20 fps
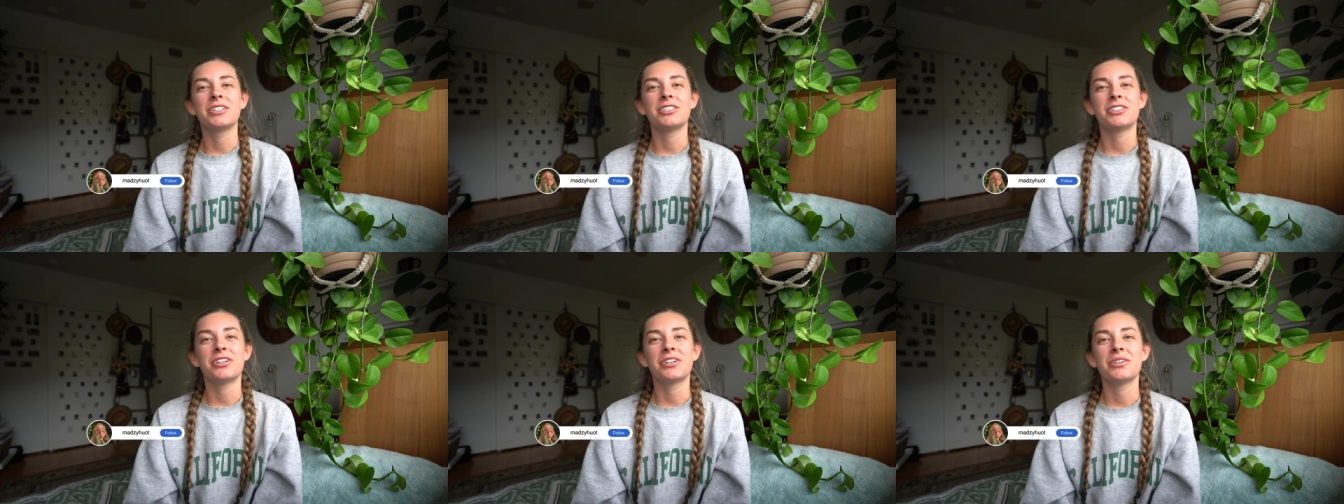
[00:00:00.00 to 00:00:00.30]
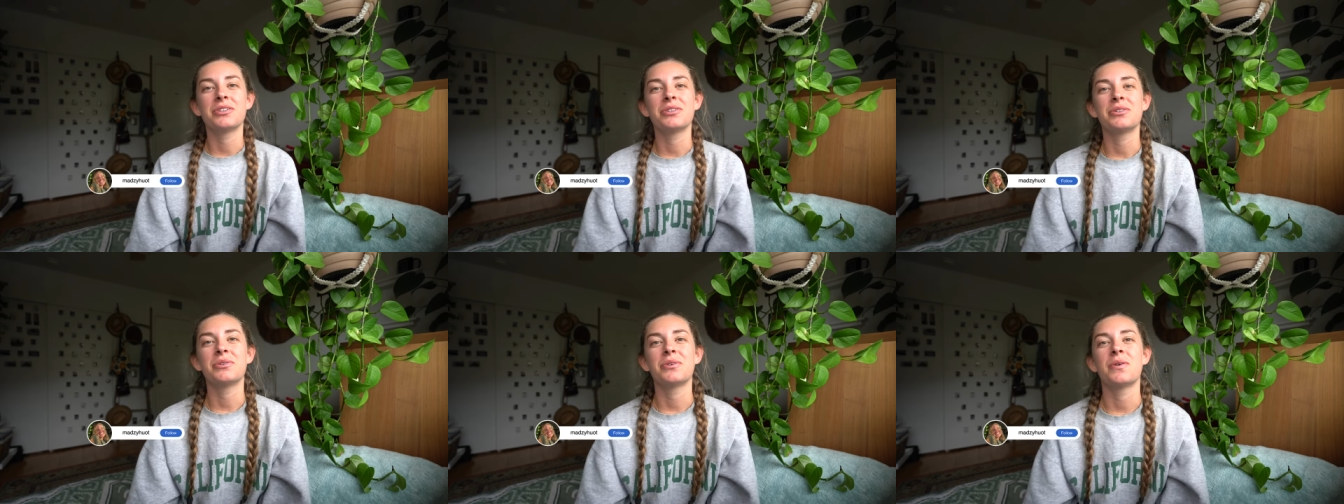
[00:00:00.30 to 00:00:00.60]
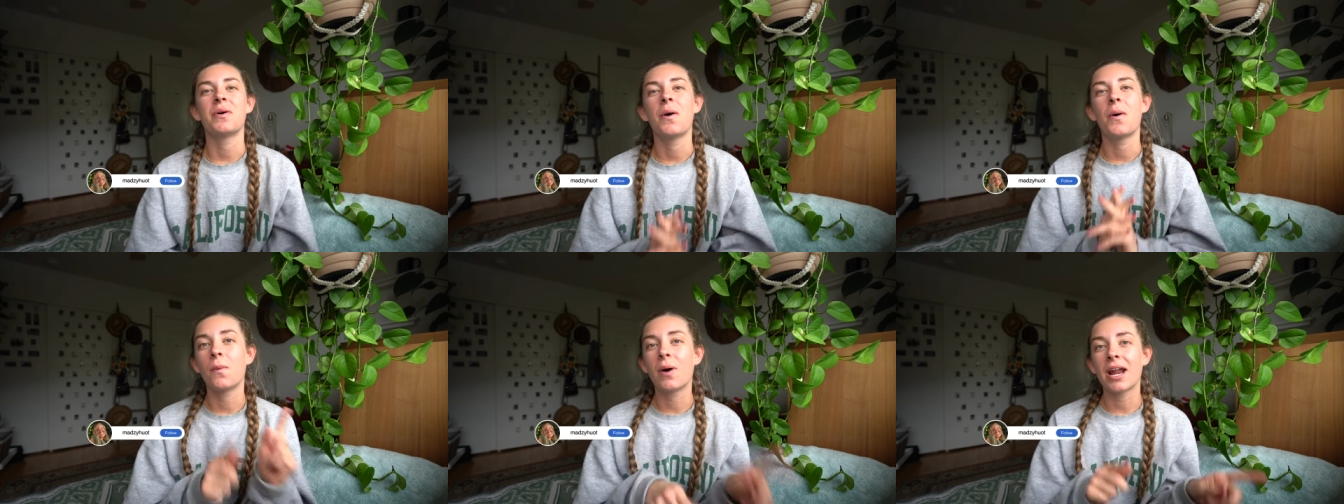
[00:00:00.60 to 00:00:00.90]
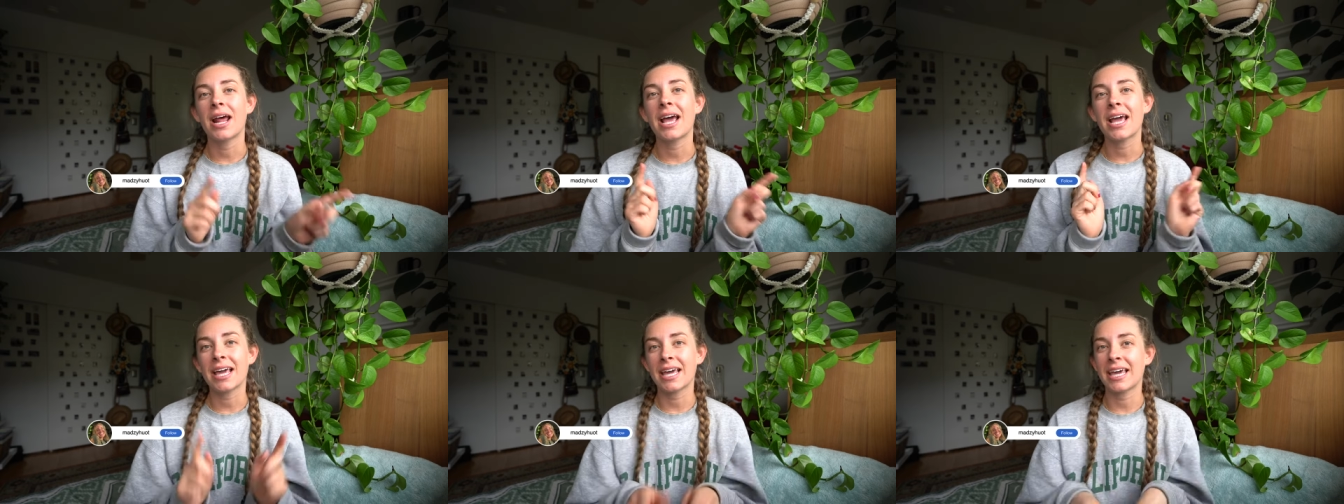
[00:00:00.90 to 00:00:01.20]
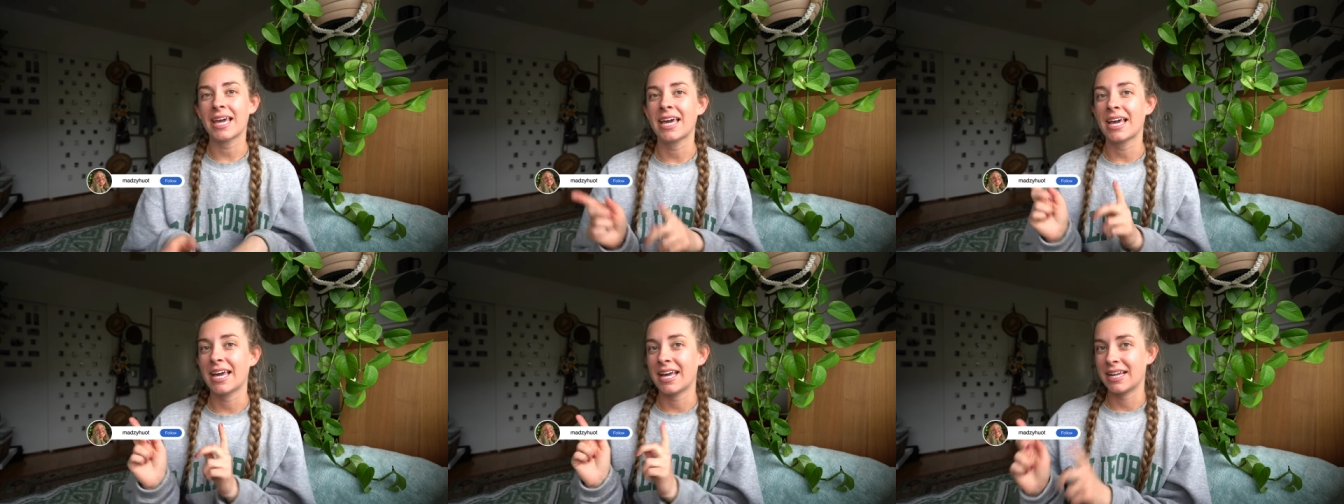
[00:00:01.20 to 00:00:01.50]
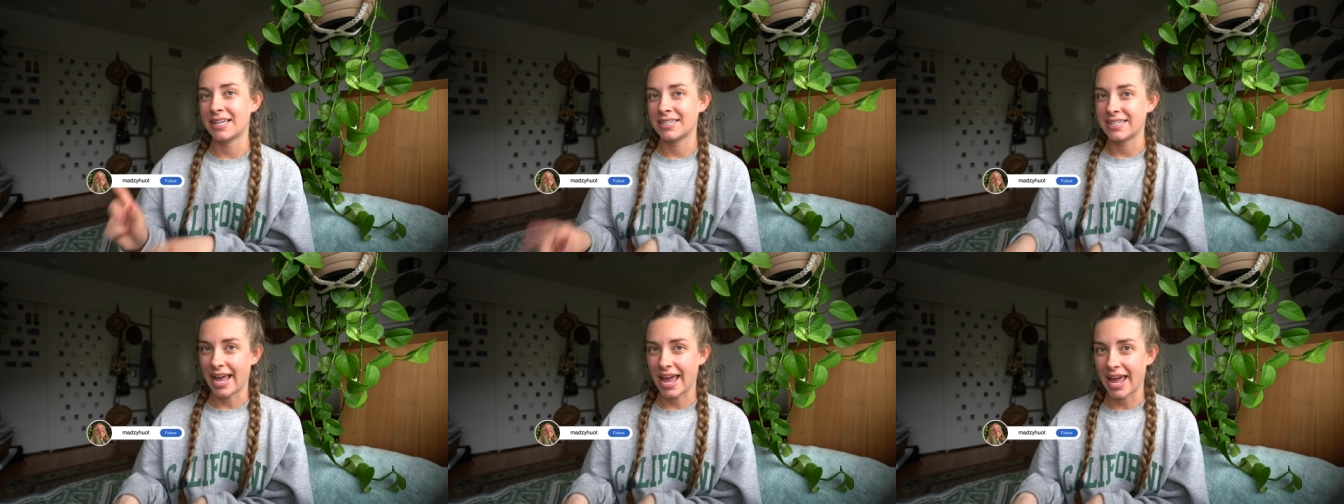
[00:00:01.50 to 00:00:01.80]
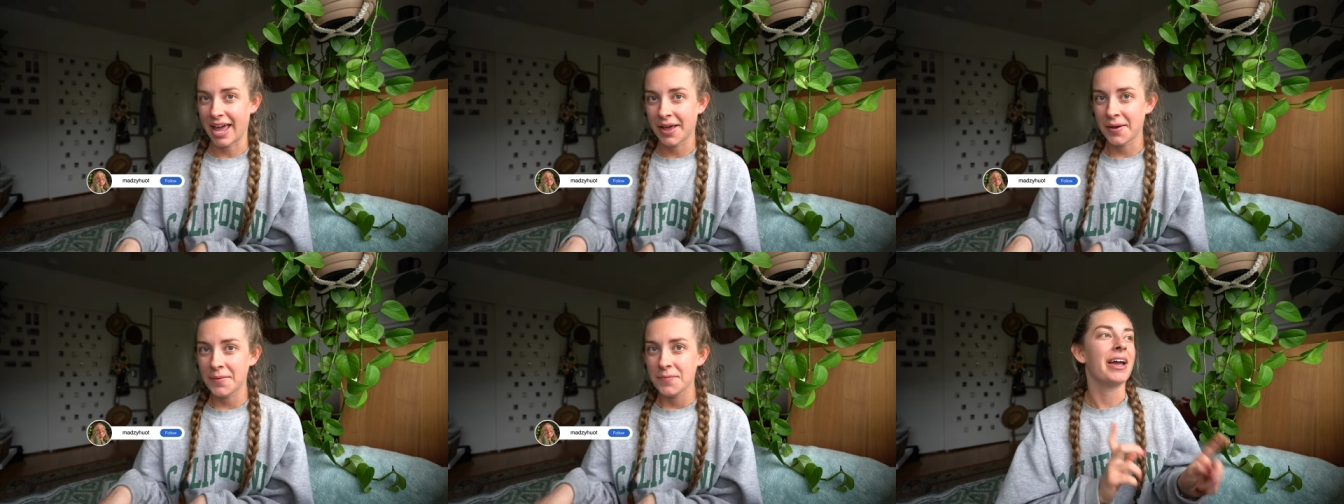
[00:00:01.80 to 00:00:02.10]
to show you what I eat in a
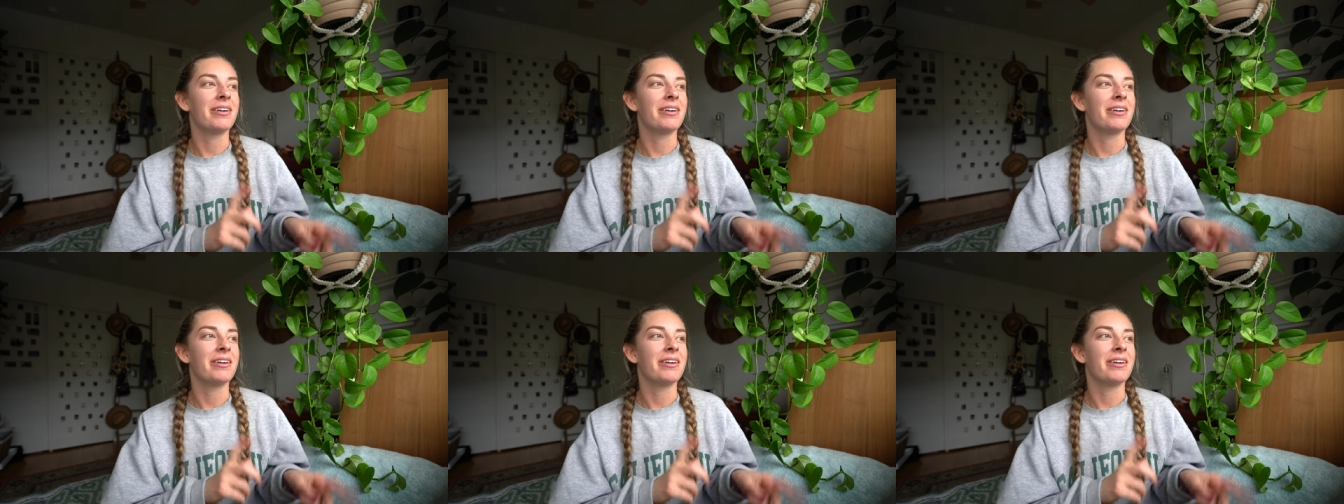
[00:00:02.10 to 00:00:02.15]
day.